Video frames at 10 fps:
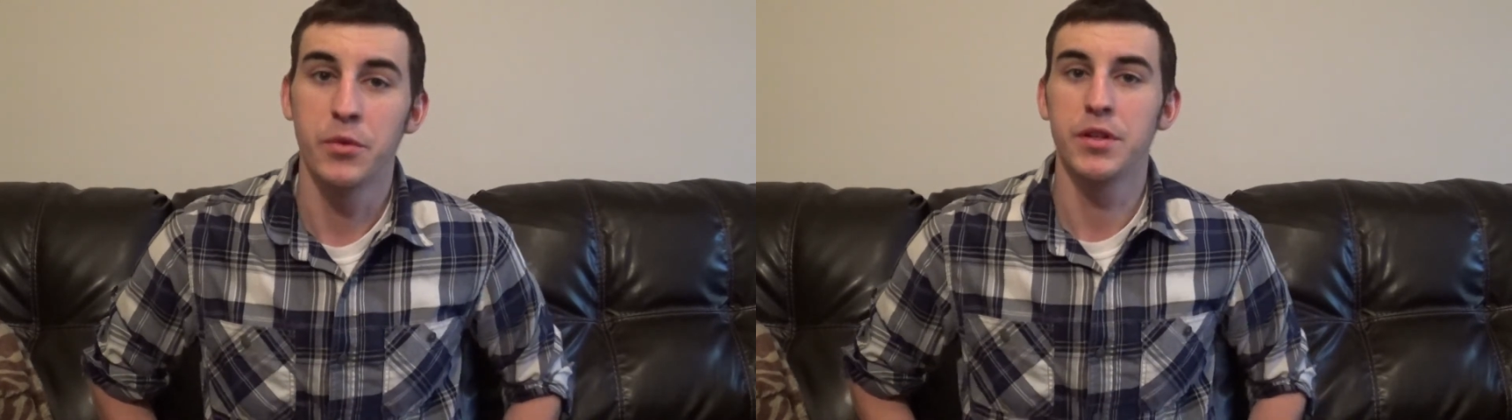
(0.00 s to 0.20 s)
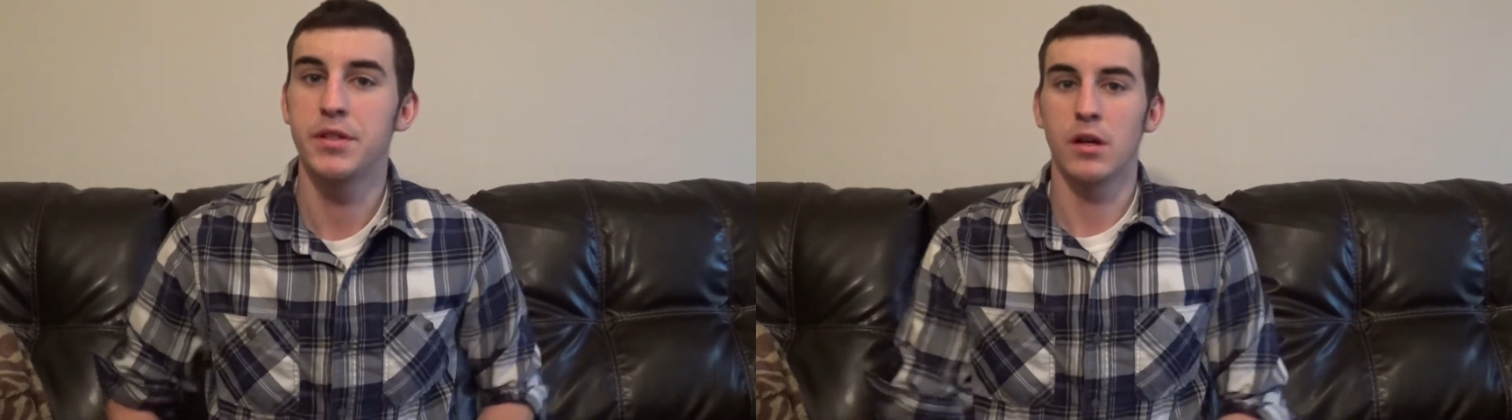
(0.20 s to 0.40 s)

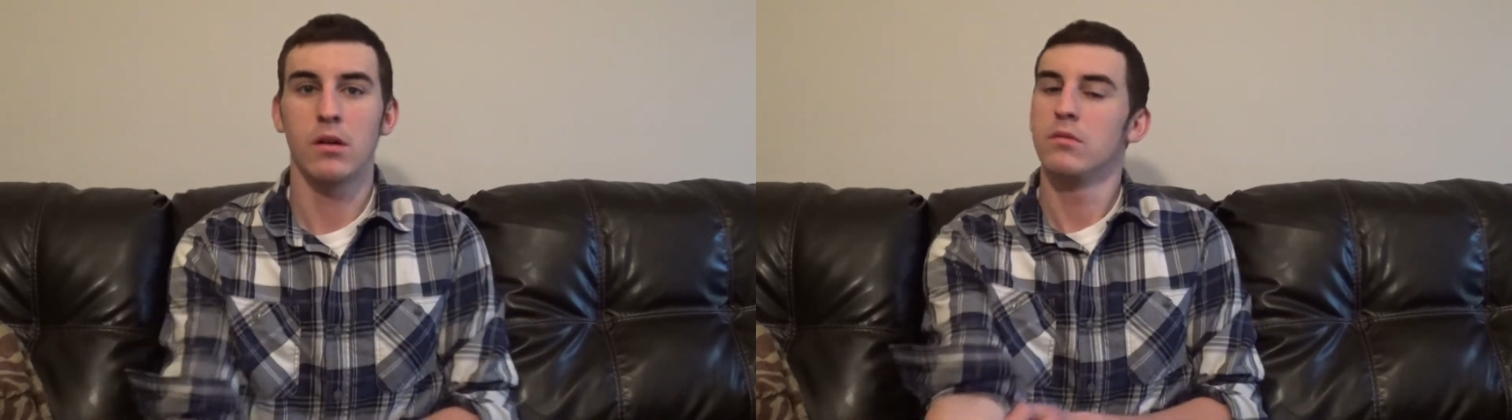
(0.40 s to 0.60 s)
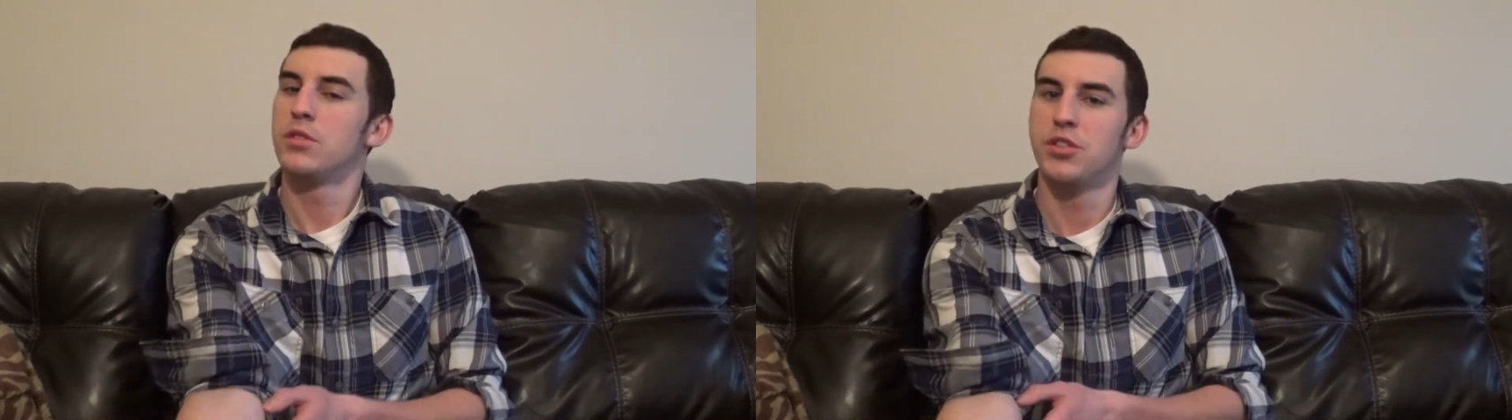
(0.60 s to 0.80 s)
really
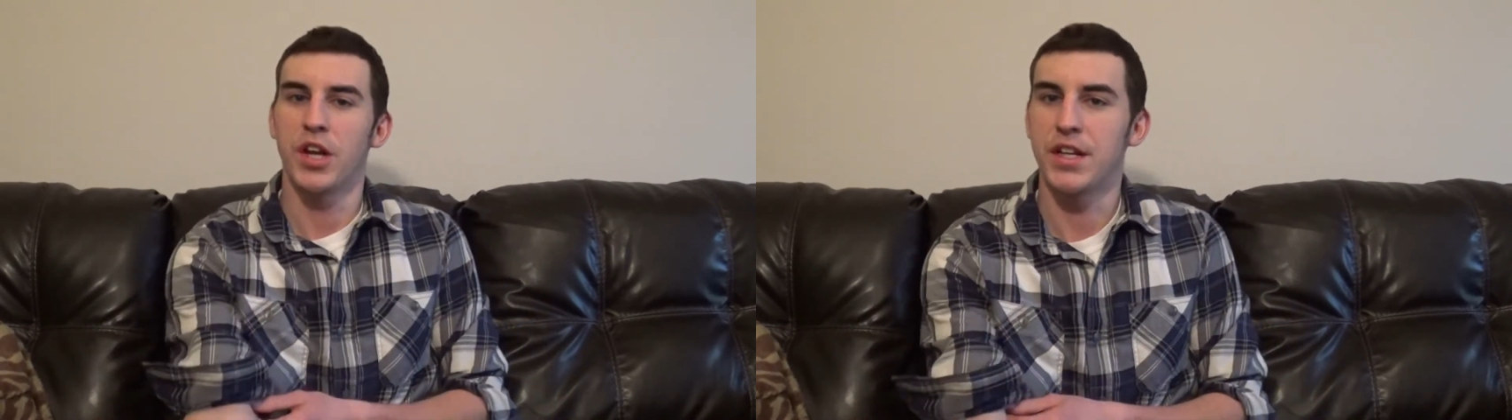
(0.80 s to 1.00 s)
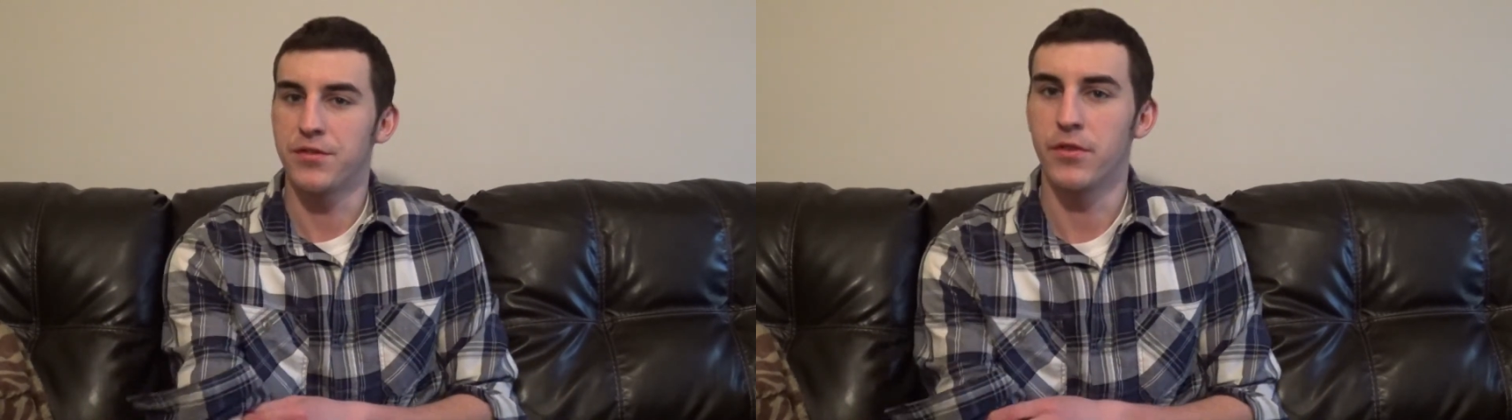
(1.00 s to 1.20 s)
don't
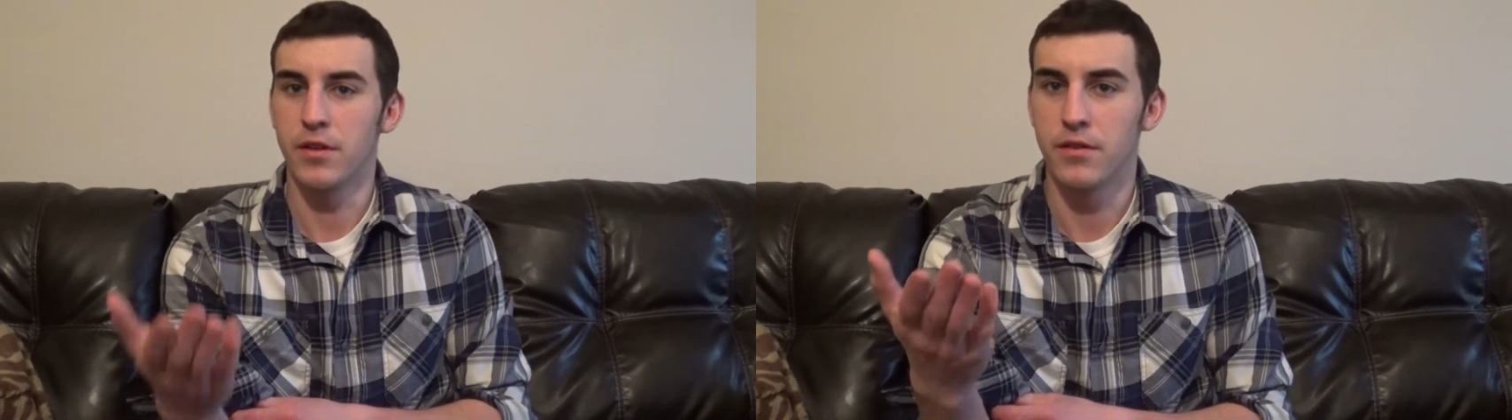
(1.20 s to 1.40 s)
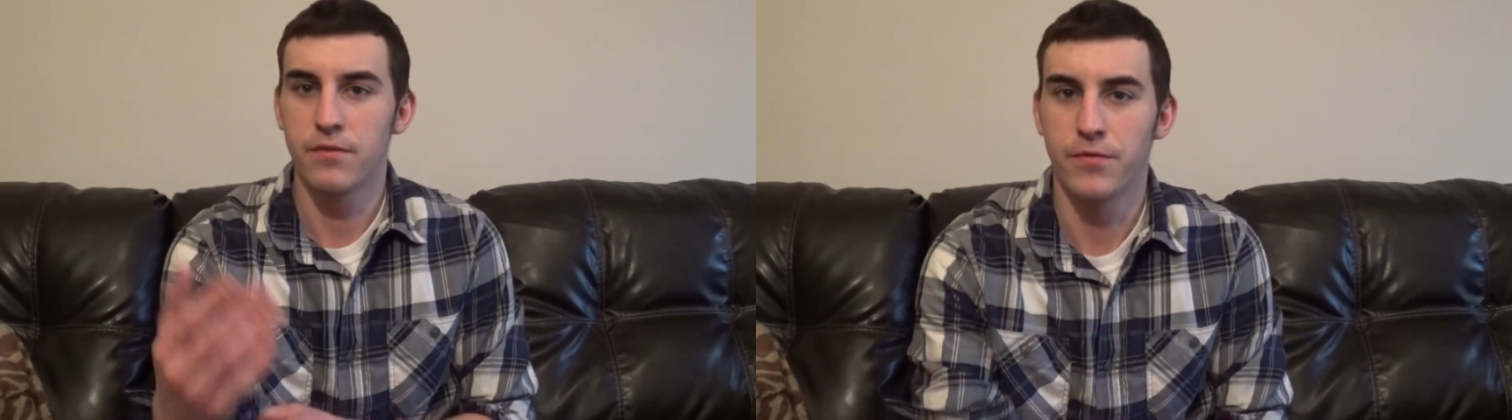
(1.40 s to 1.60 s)
chase
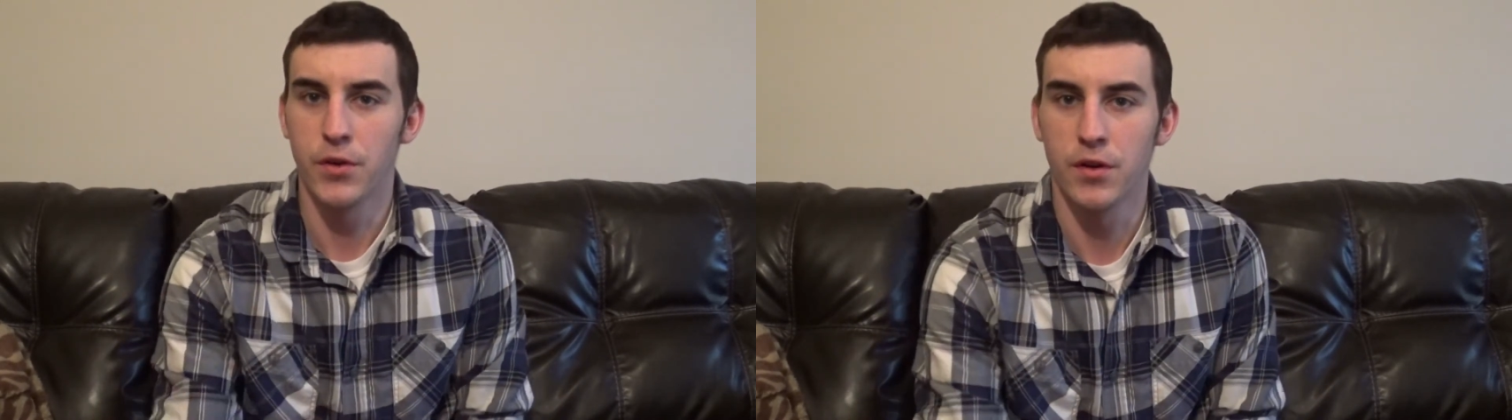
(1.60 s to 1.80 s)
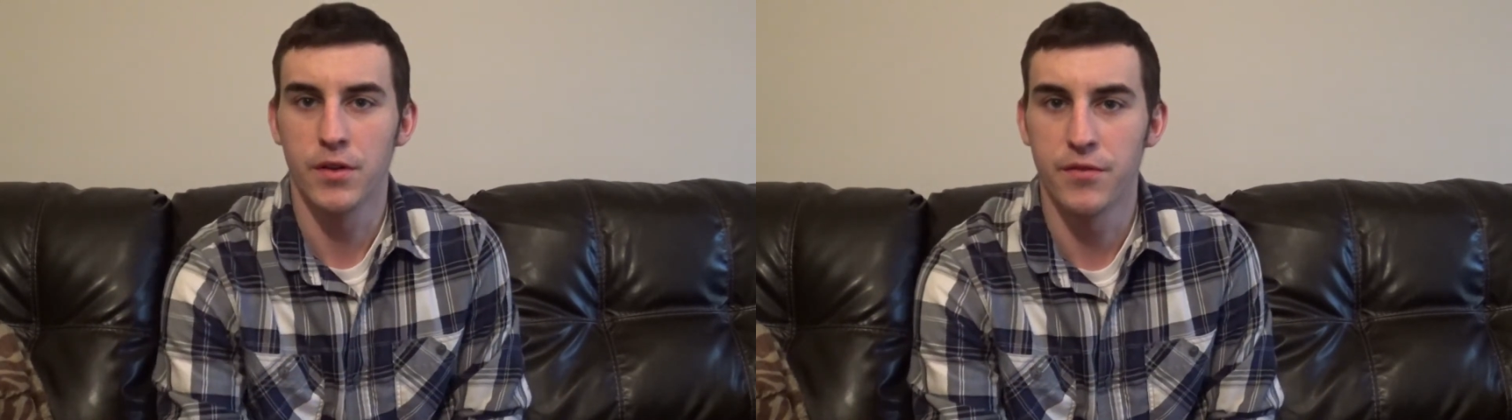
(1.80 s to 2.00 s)

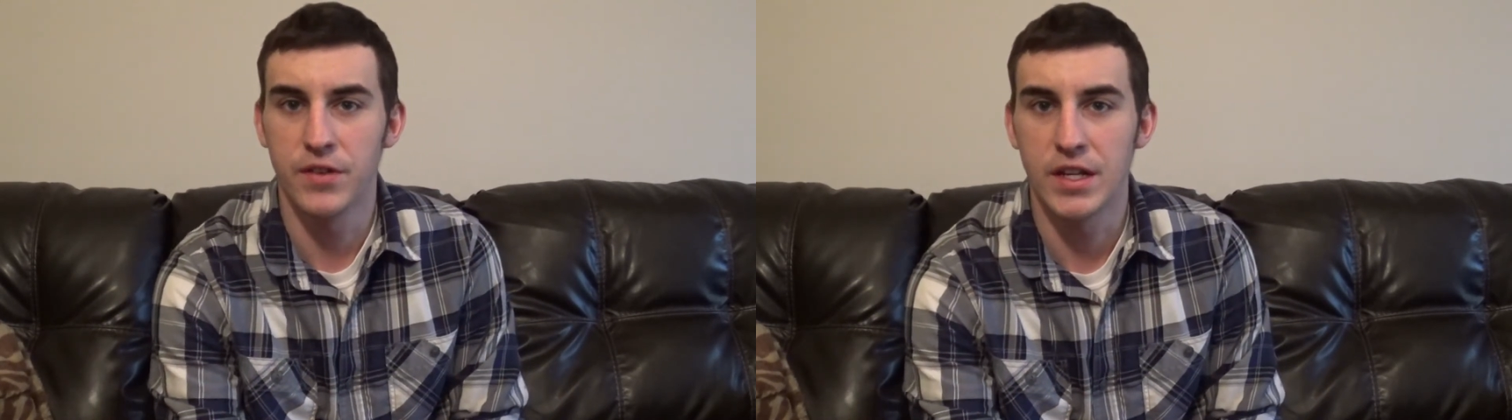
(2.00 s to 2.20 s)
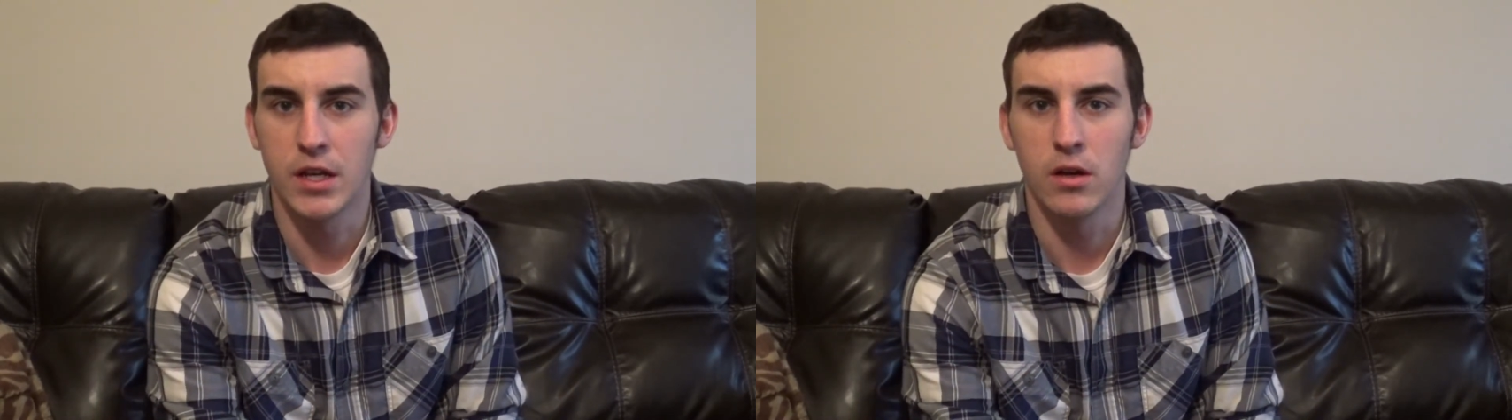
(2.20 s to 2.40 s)
for the
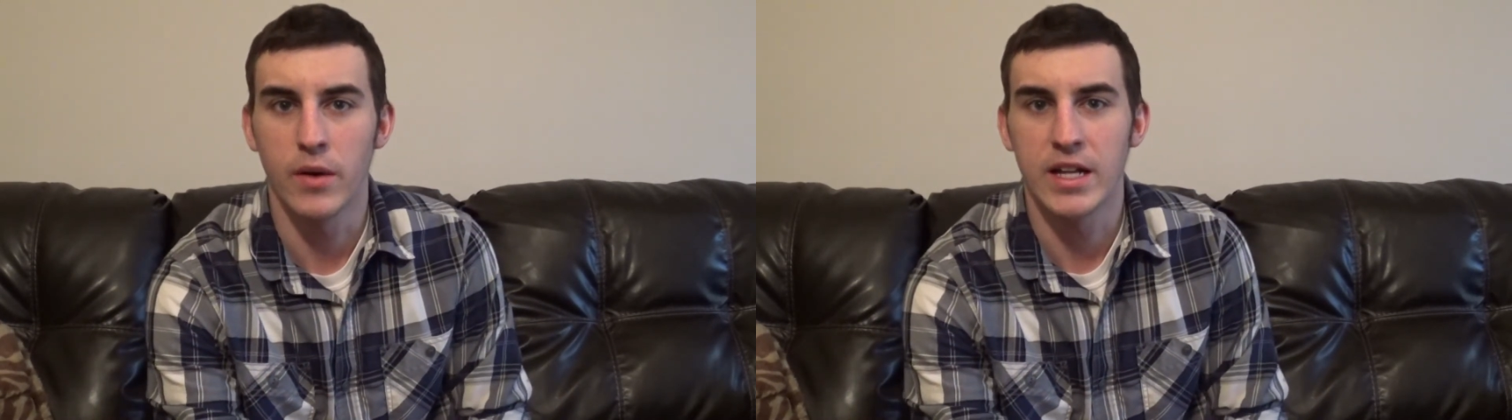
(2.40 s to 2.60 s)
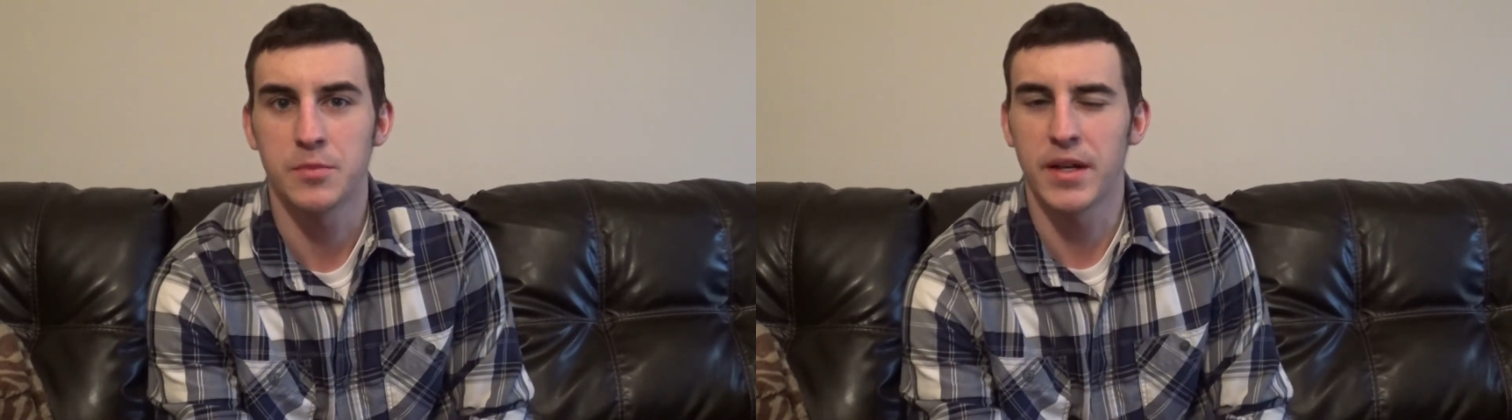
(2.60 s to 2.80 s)
video
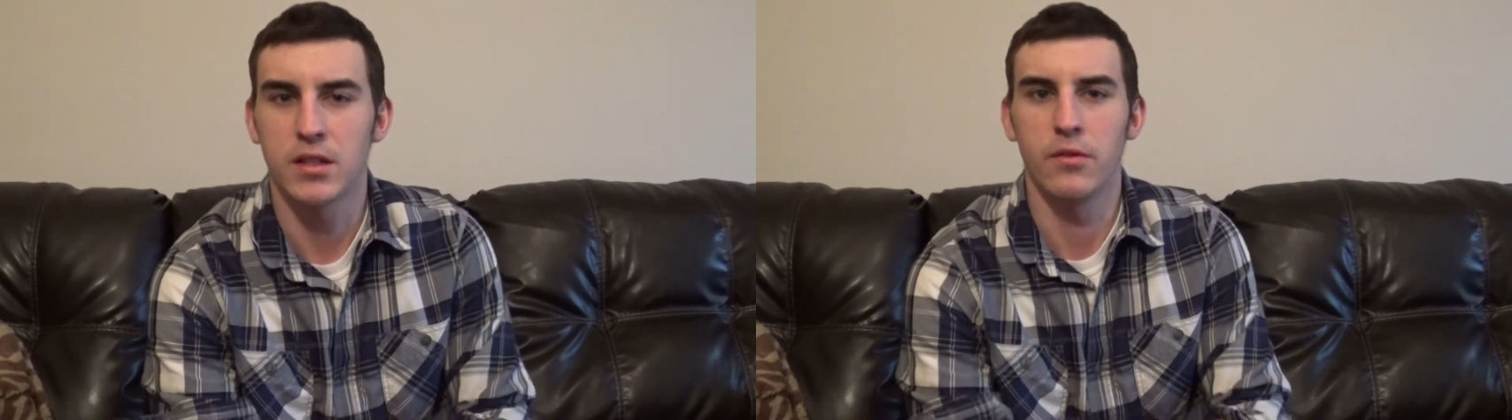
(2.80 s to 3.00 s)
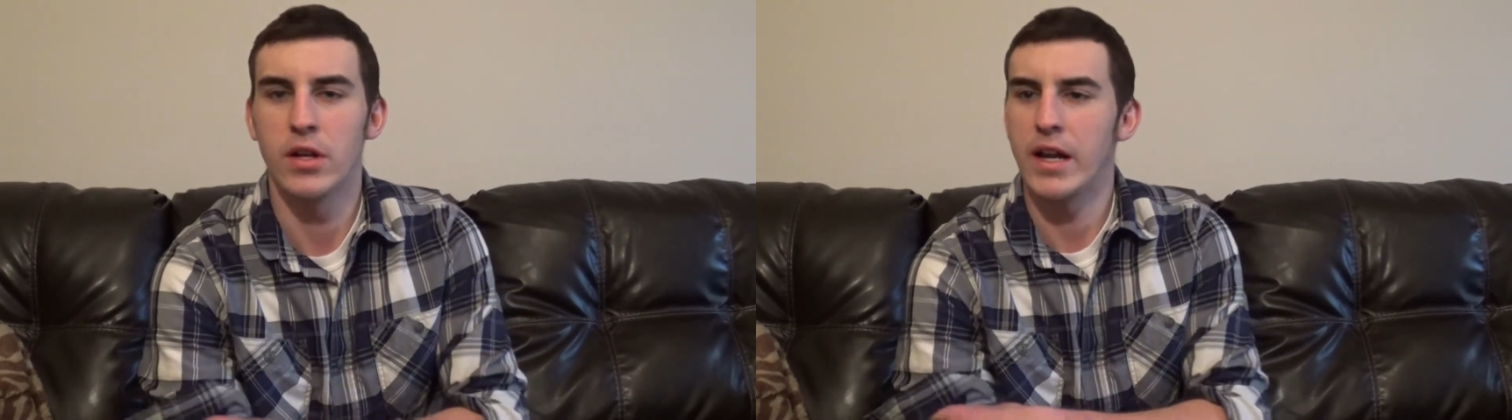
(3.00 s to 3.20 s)
aspect of it.